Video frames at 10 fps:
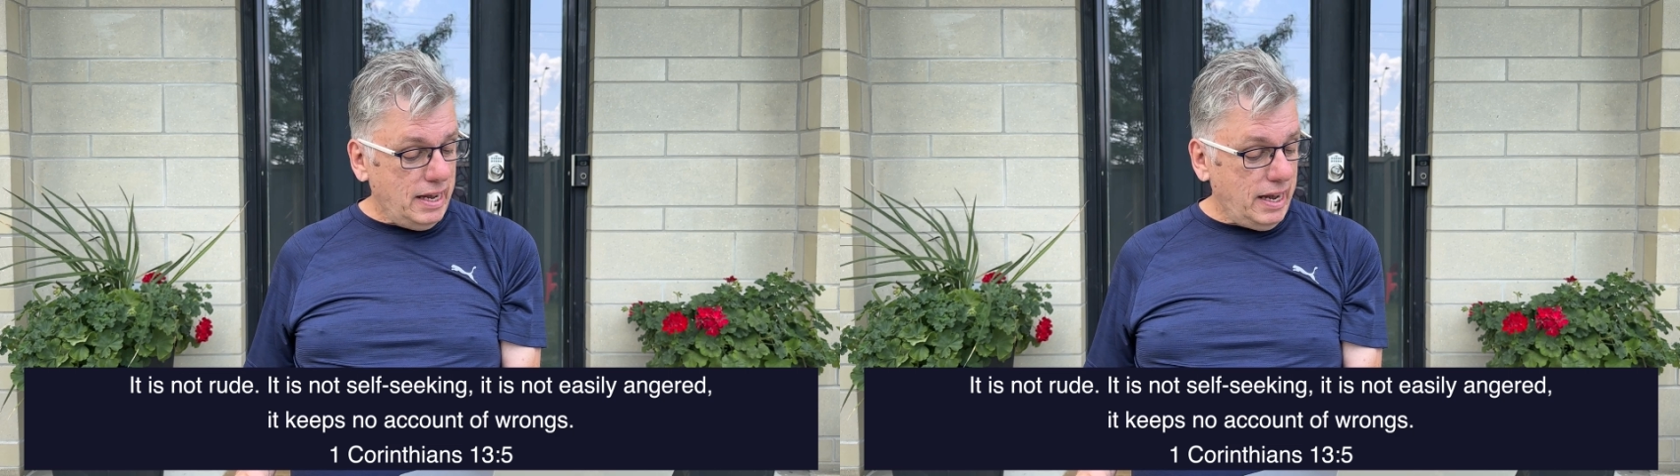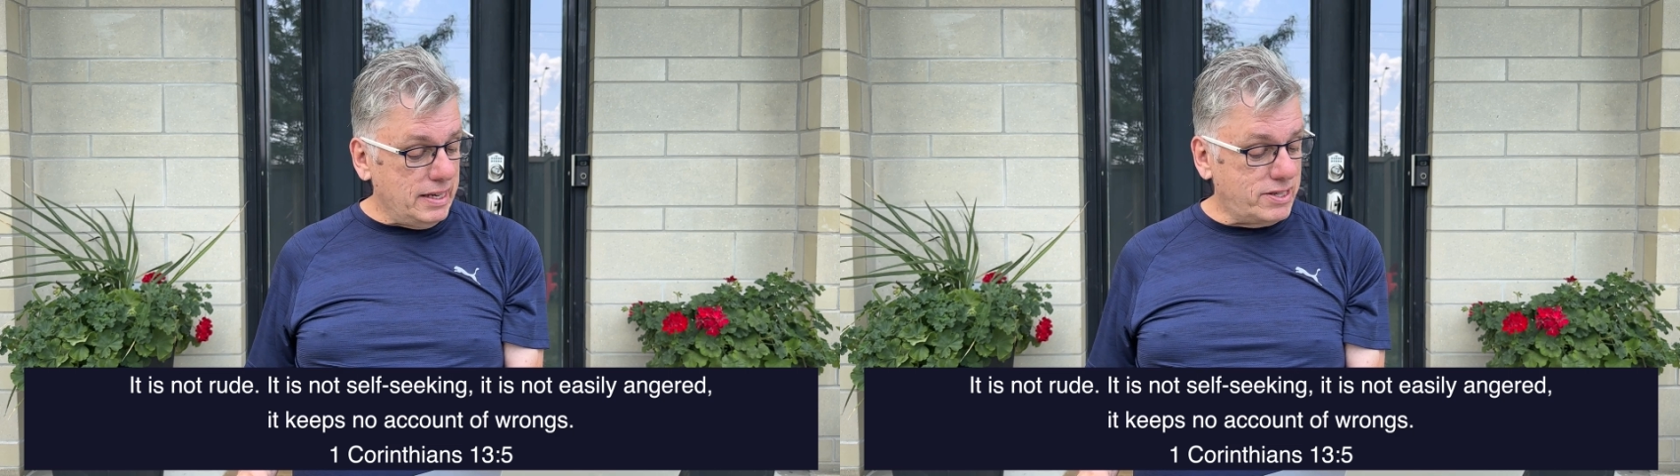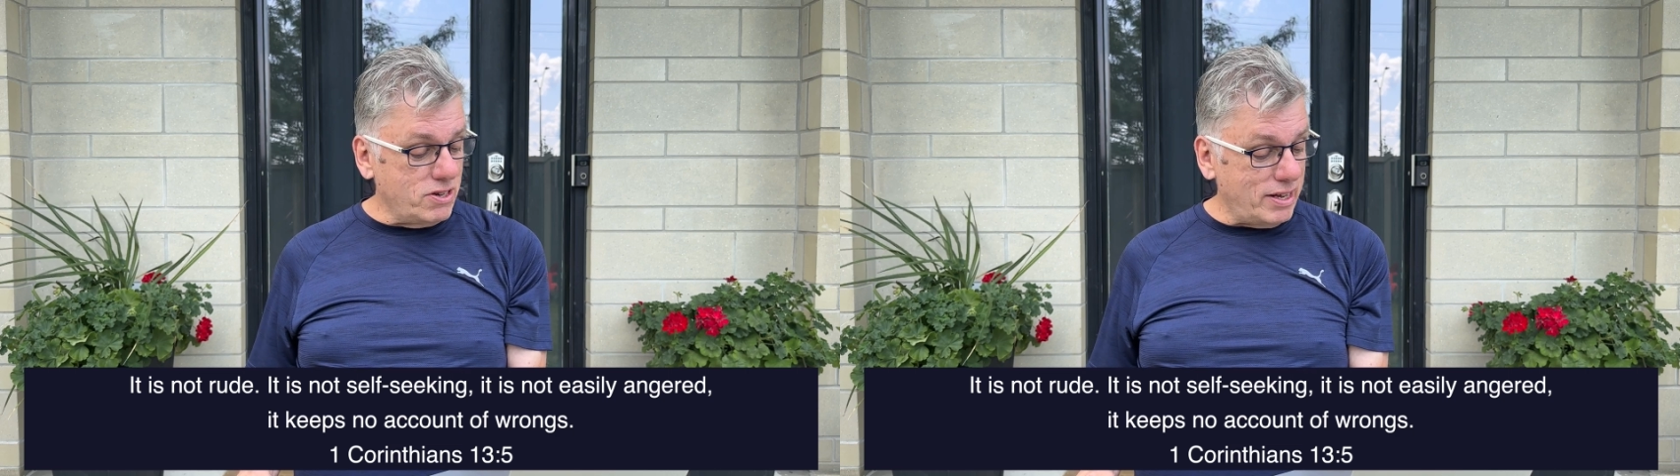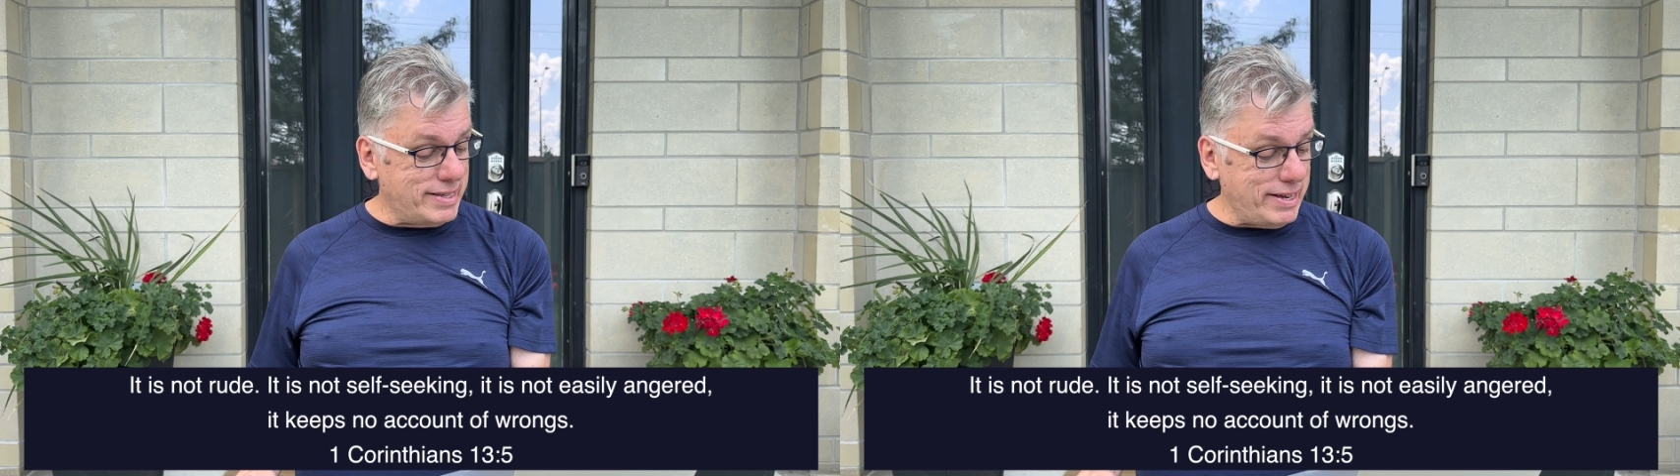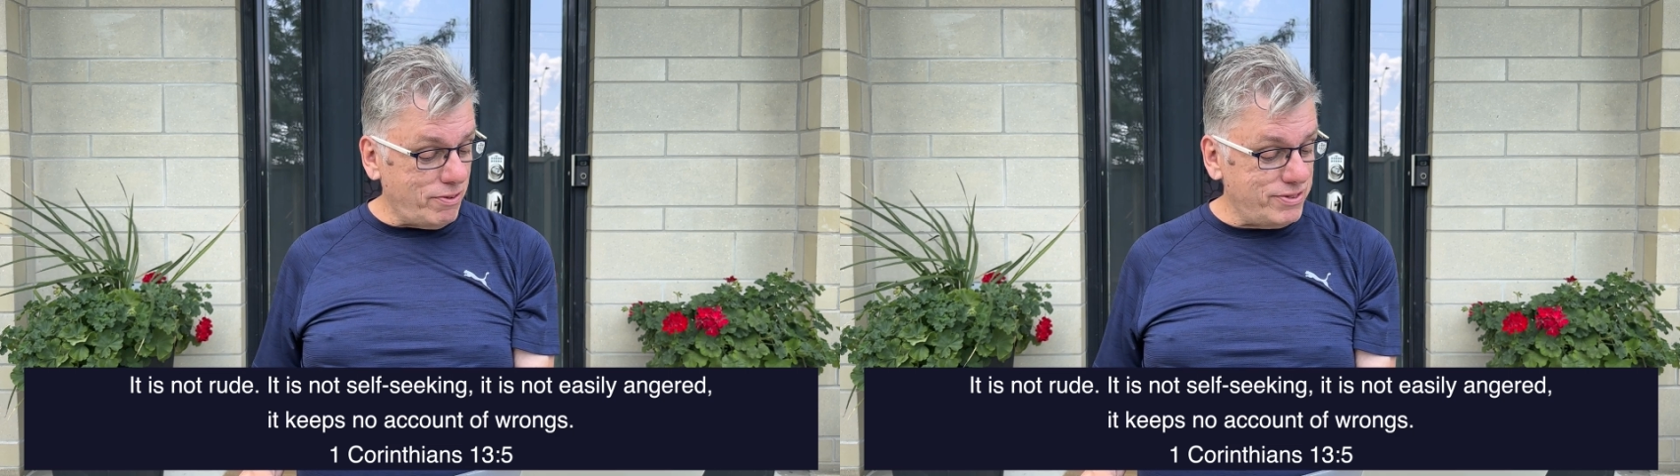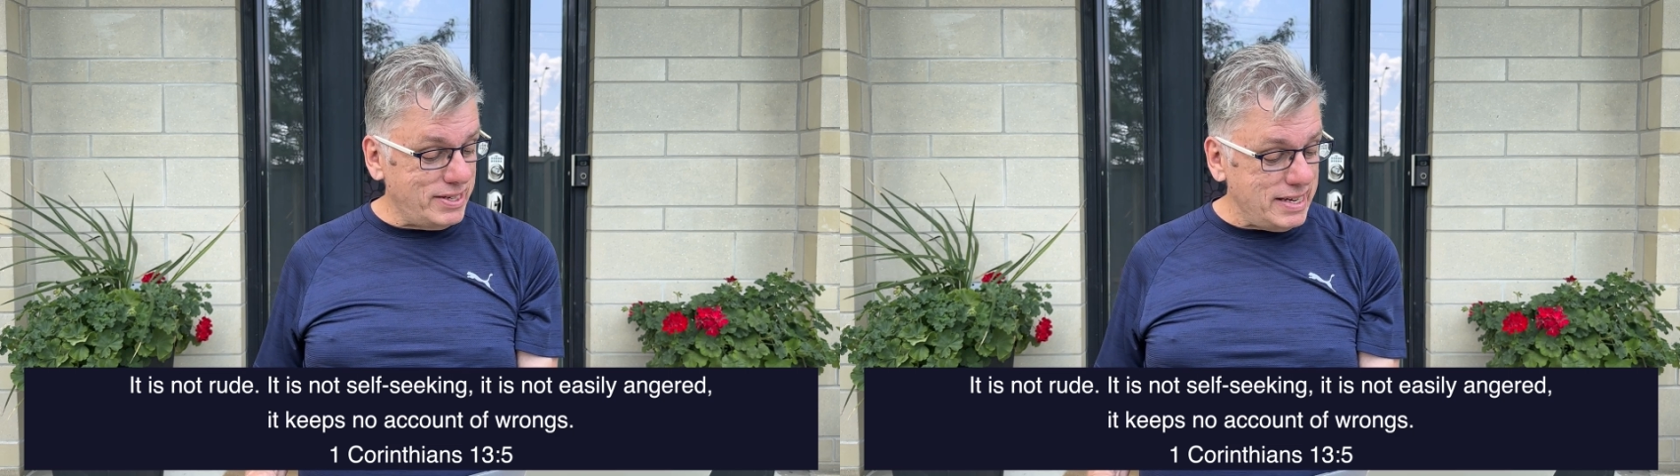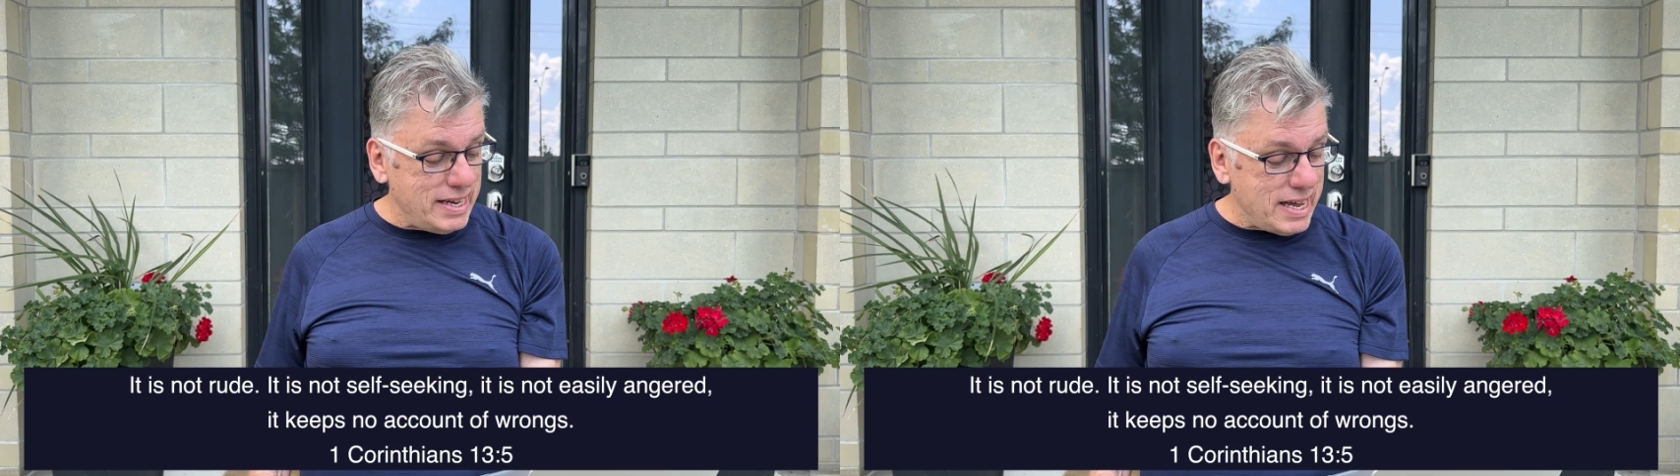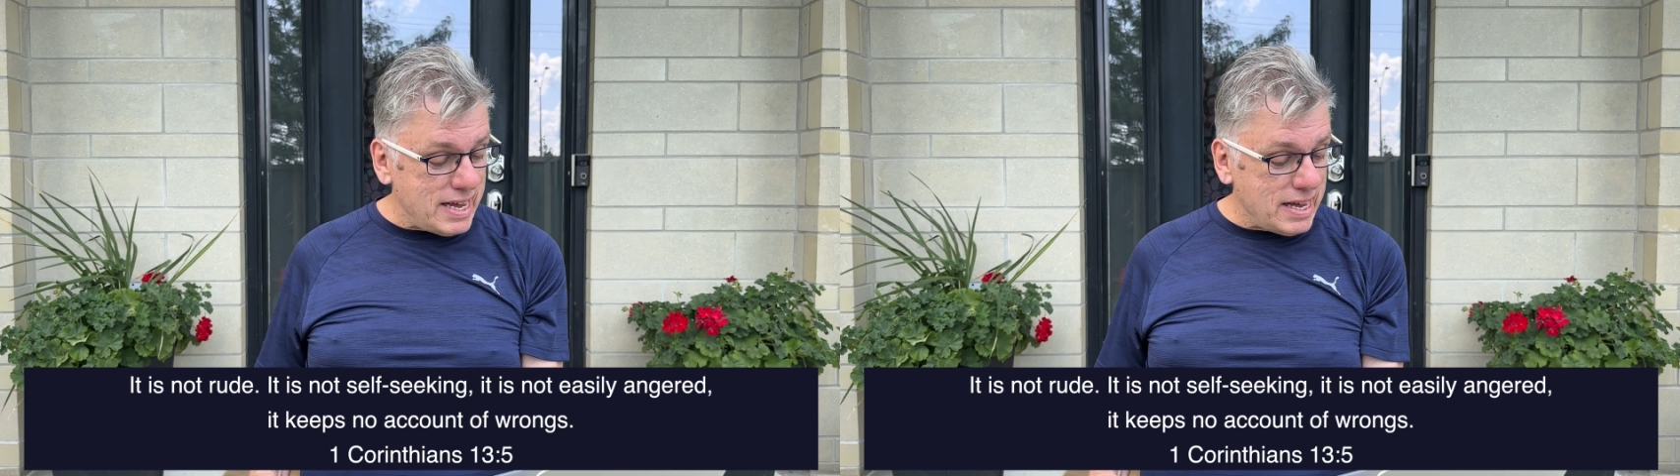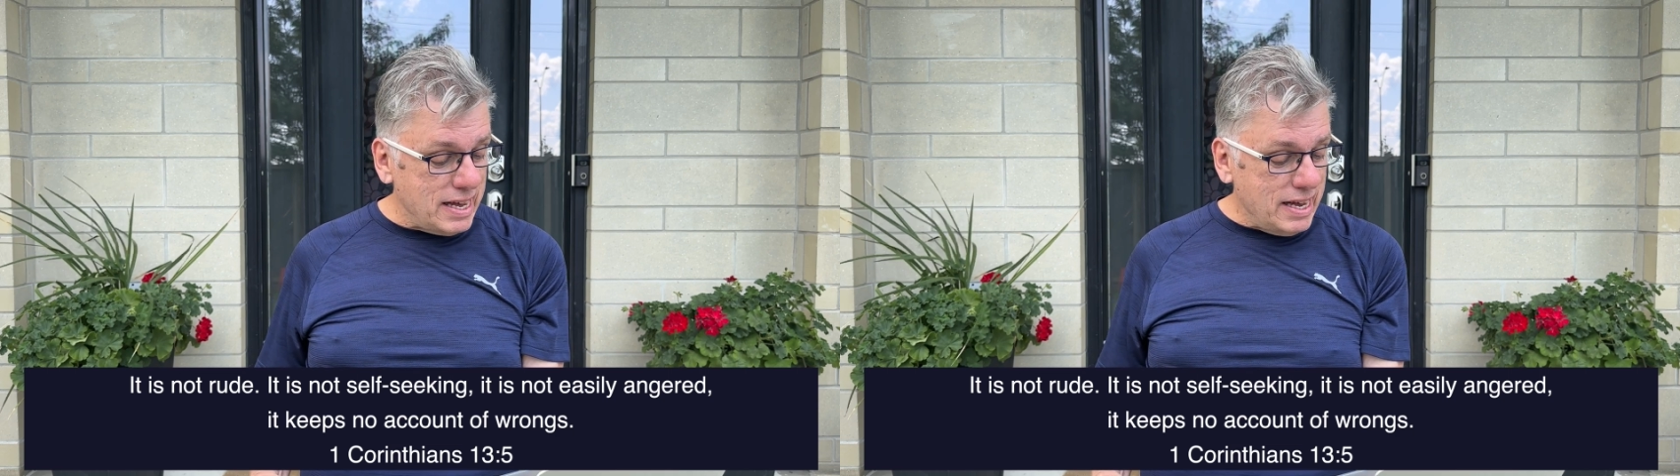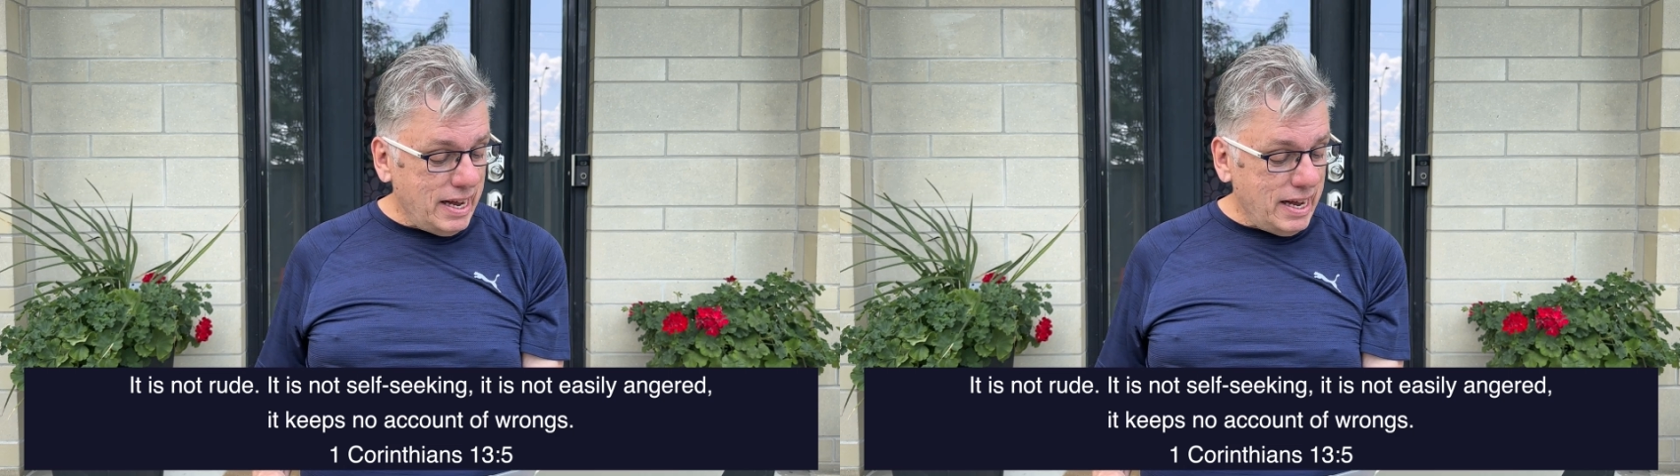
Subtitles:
it's not self-seeking,